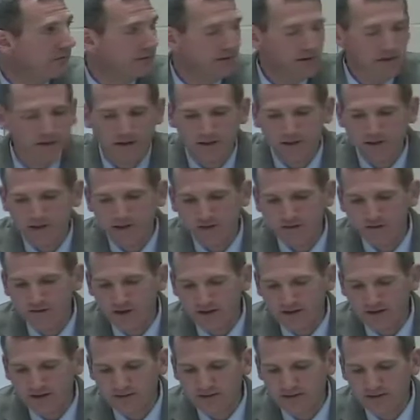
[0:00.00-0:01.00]
Uh,
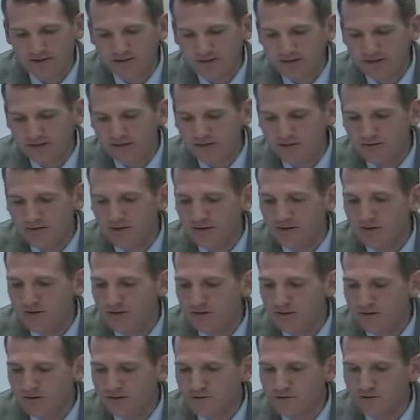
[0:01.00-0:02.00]
Jackson and Lee are our
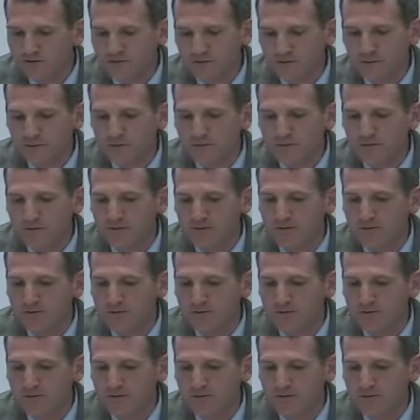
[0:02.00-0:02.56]
largest schools,